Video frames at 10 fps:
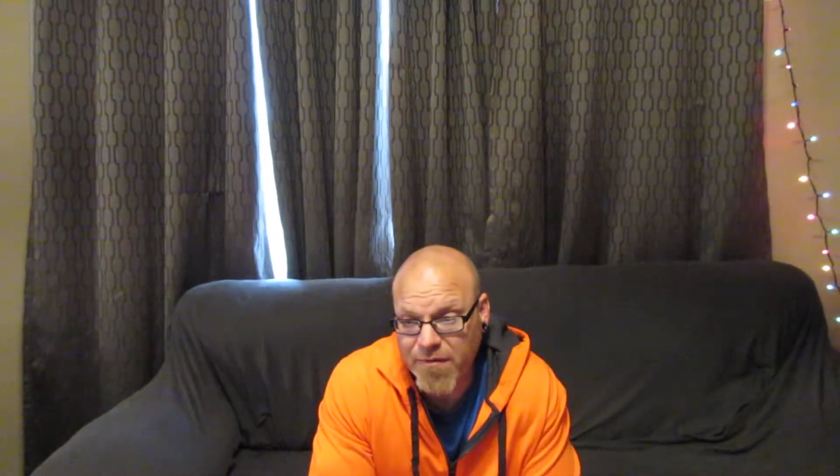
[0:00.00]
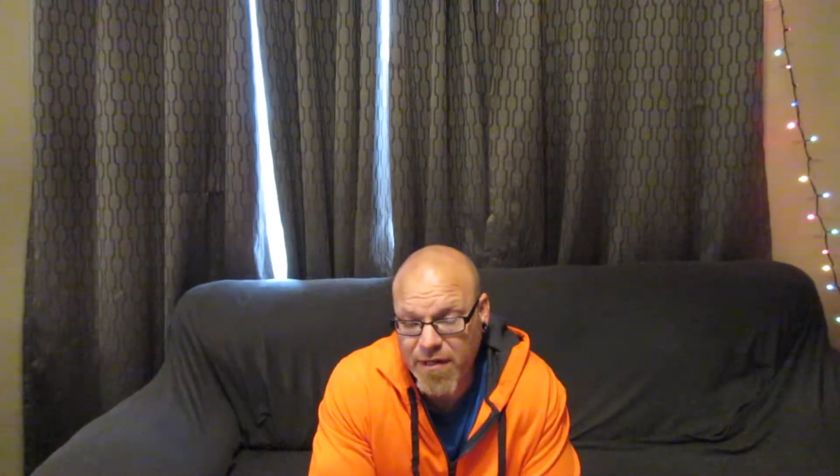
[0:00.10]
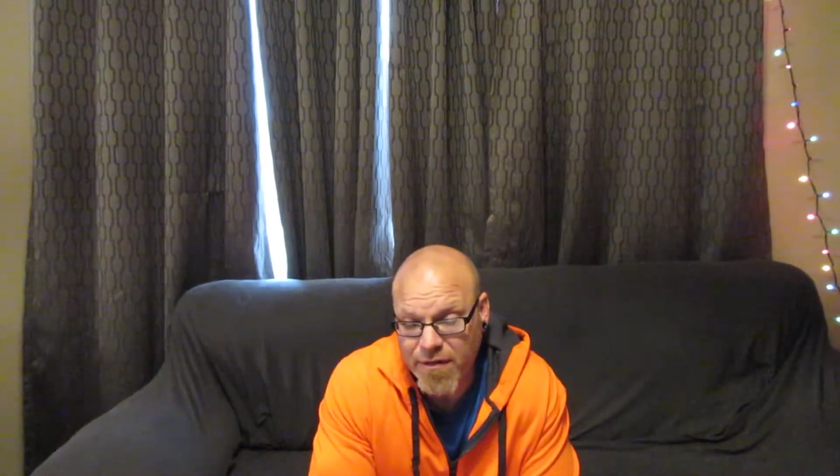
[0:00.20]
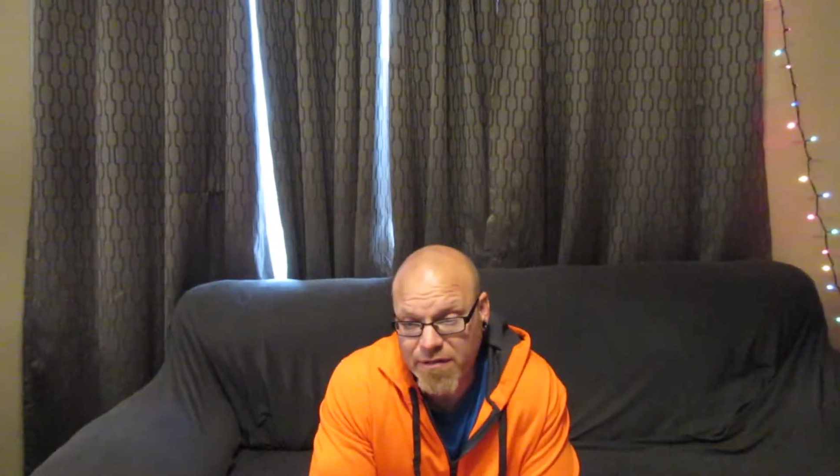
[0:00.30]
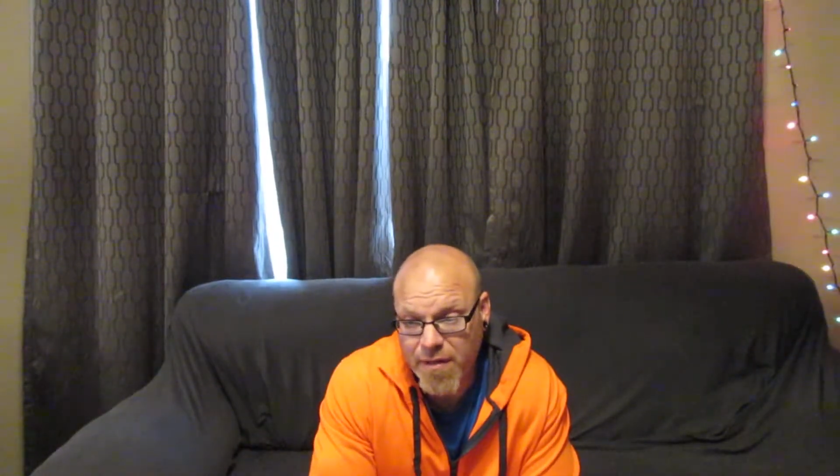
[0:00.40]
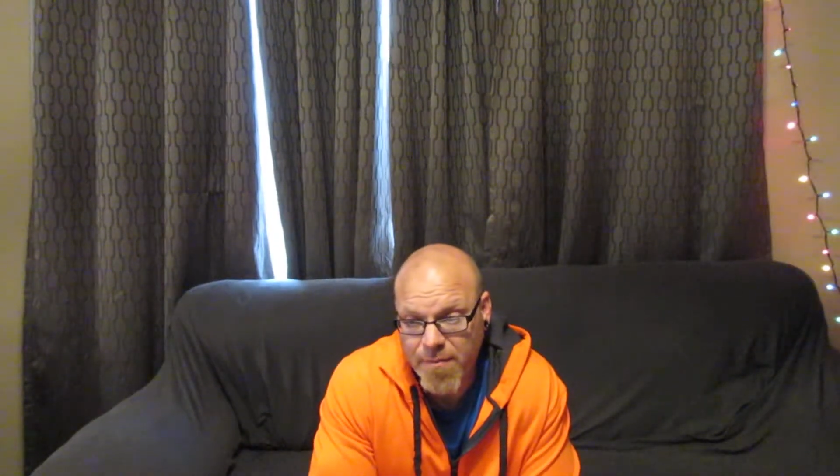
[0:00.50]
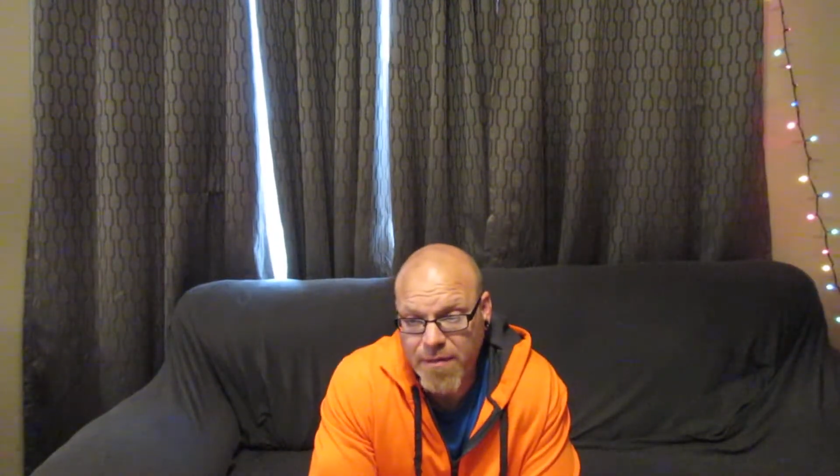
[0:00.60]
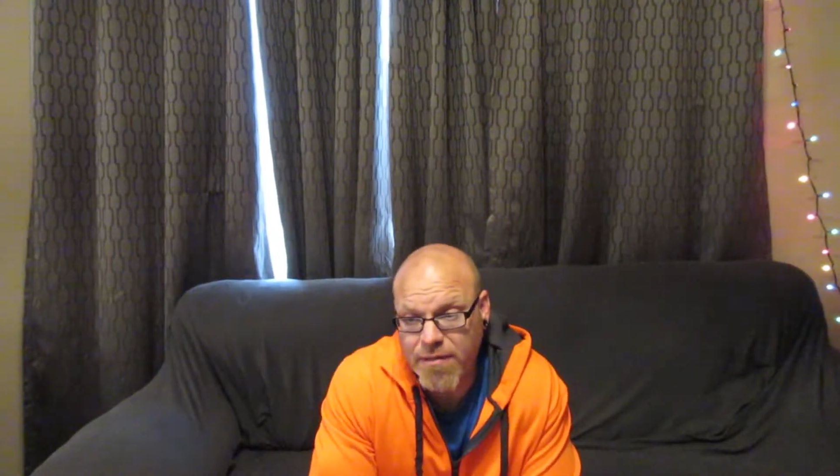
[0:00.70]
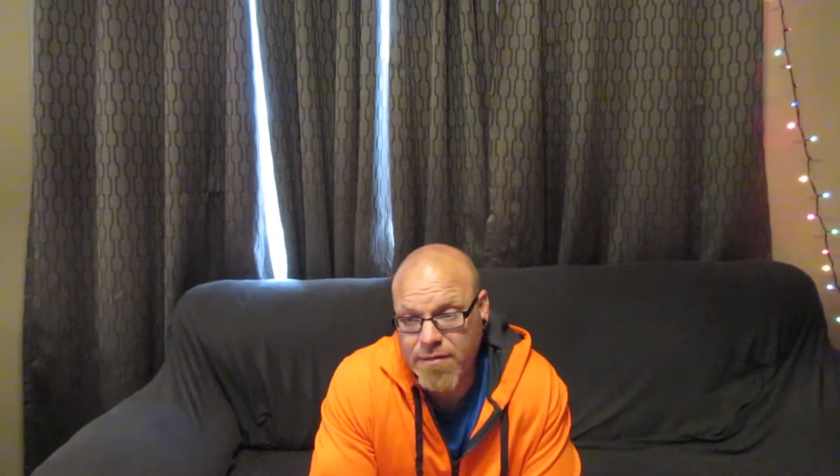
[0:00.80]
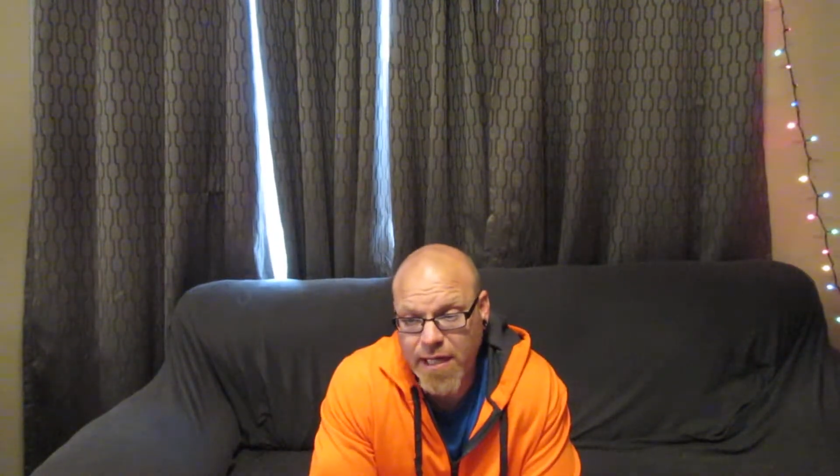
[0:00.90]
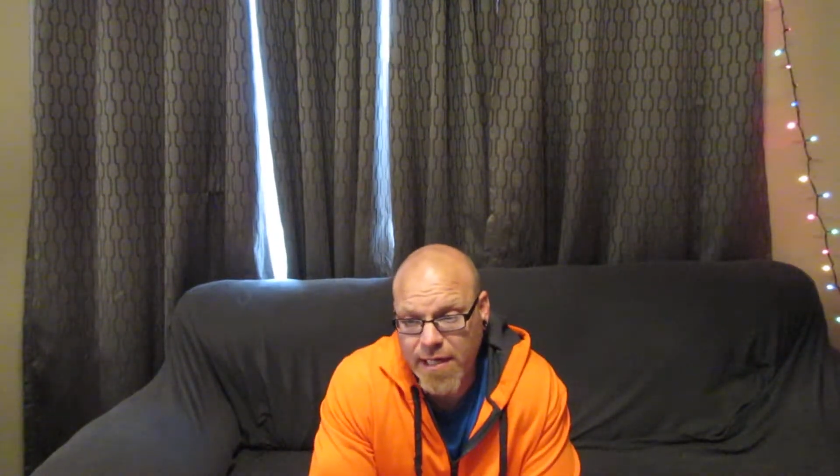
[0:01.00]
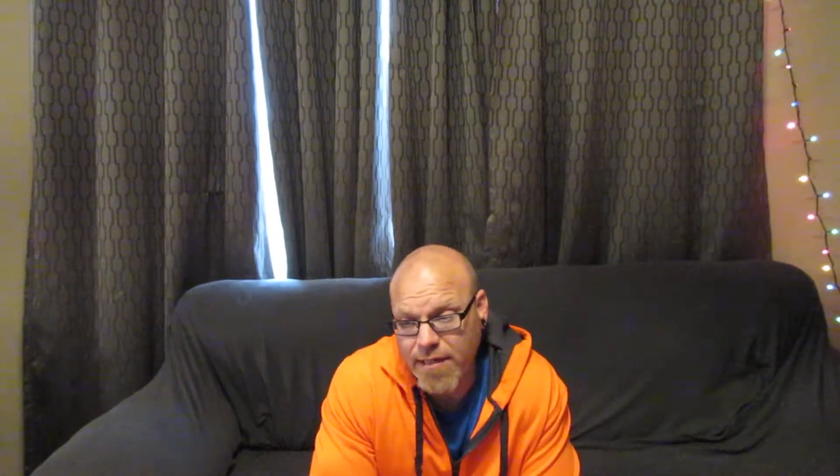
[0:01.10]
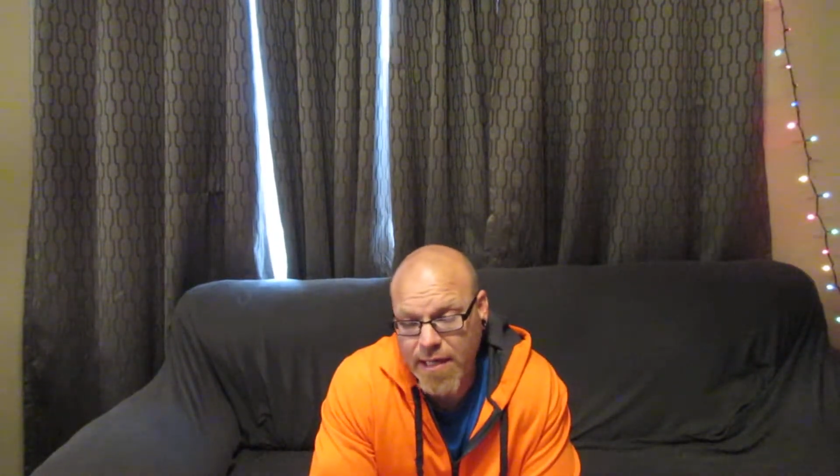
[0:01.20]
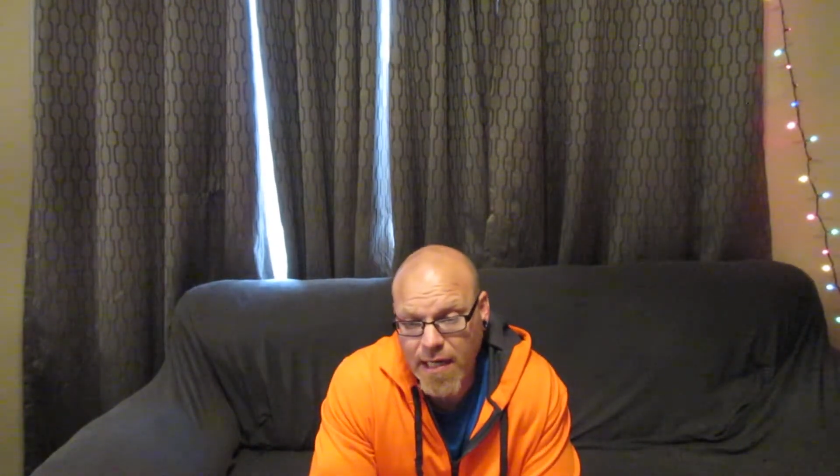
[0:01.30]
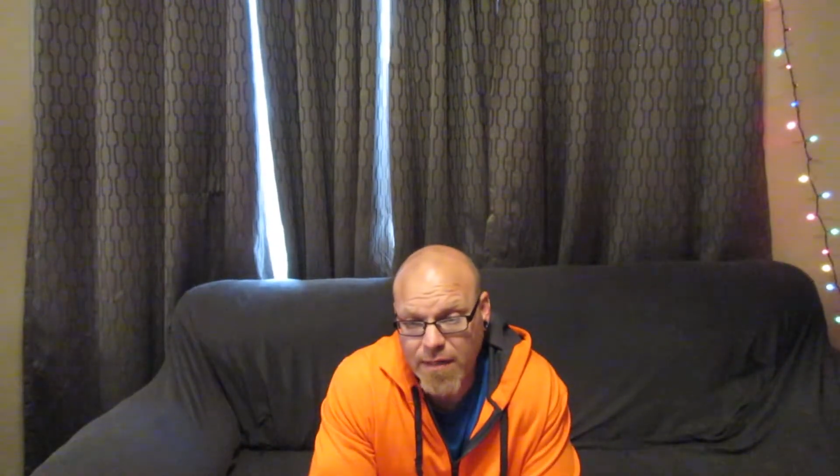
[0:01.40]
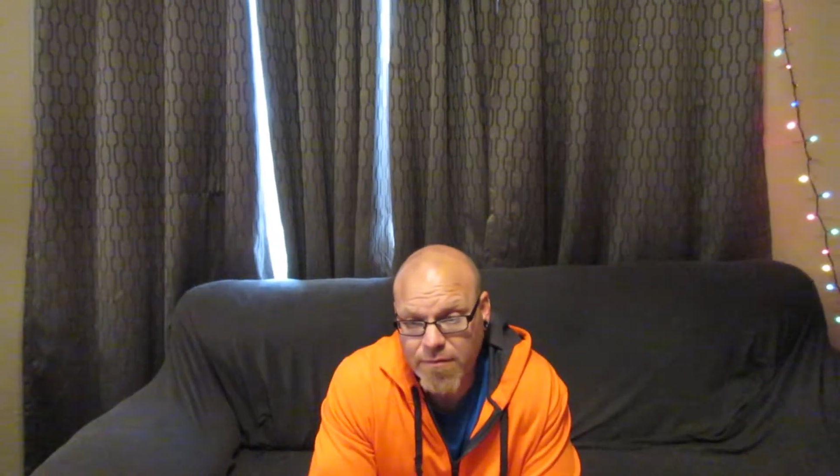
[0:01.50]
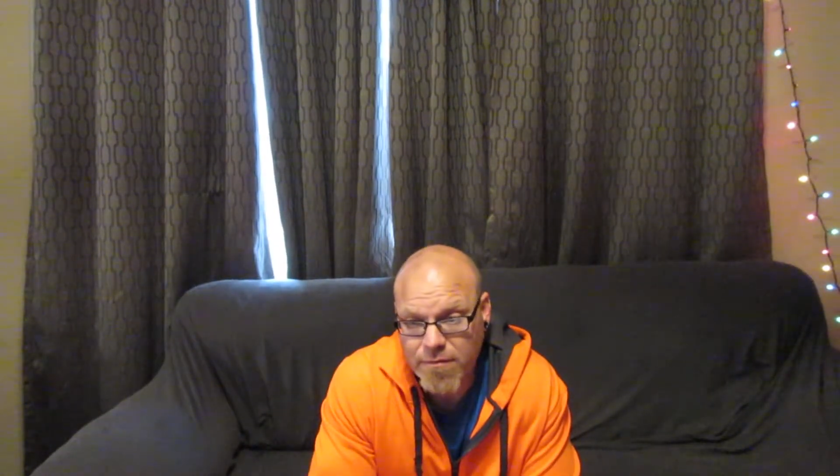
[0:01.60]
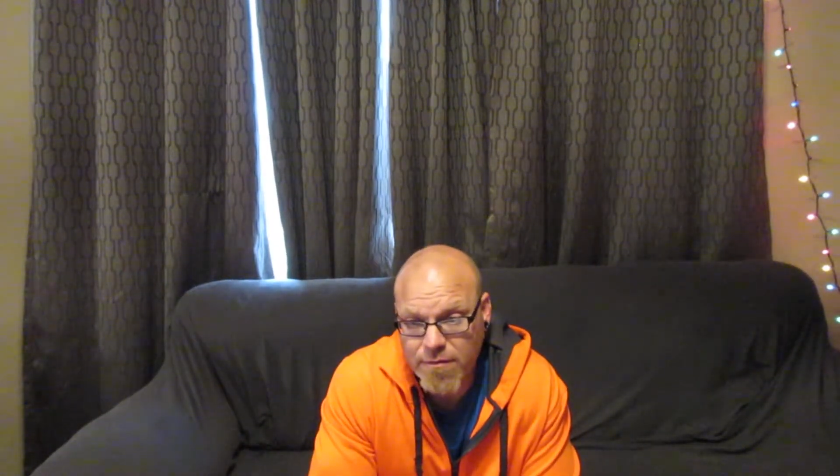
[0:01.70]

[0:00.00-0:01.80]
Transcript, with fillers: videos have been taken down.